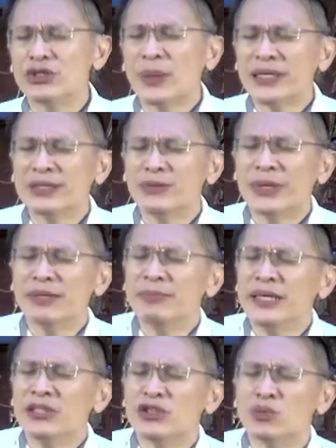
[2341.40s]
teach us what it
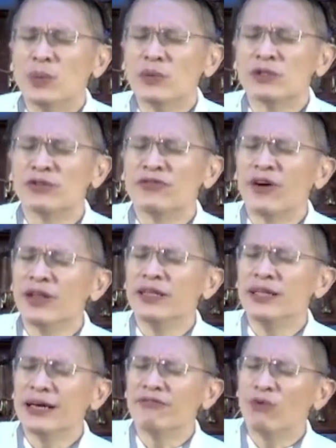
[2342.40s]
means to
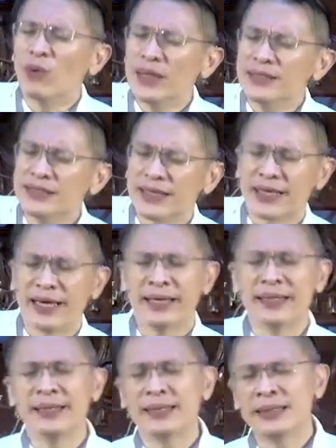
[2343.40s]
fall in love once
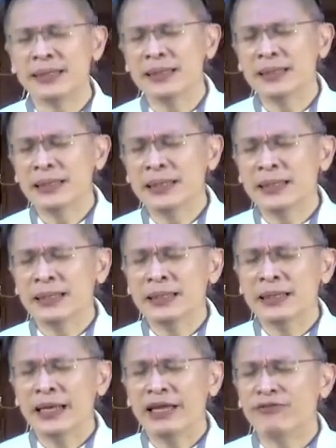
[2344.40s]
again.
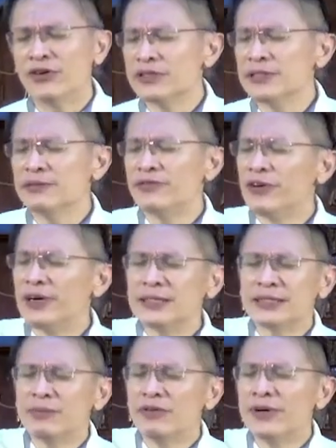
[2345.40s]
And for
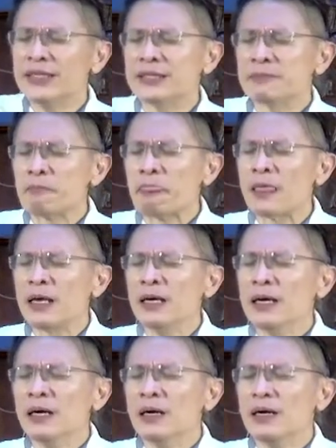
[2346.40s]
us, some of us
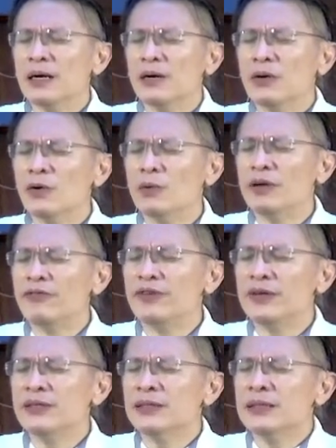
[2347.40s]
who may
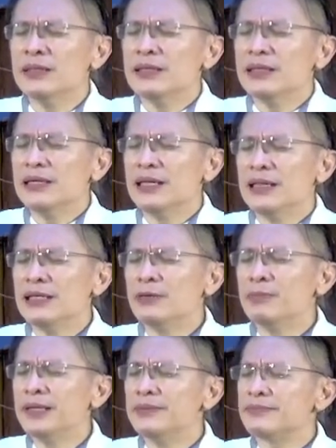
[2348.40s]
feel a
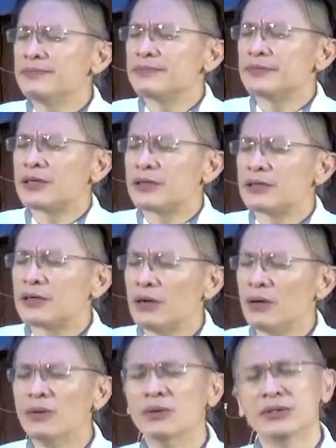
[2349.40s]
little bit
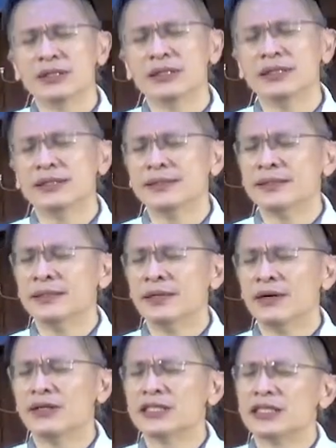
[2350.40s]
cold
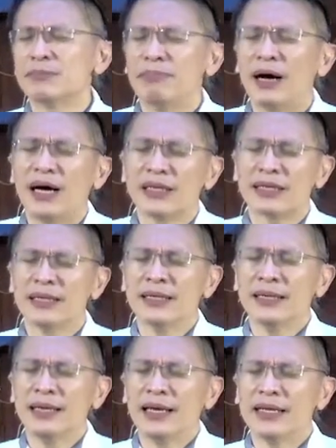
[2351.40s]
or the spark
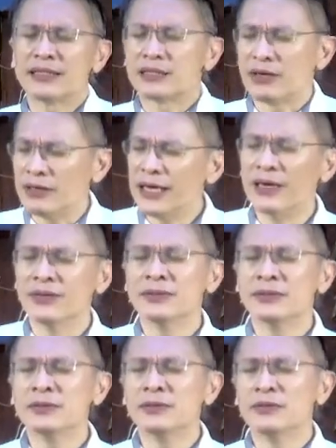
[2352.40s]
has gone out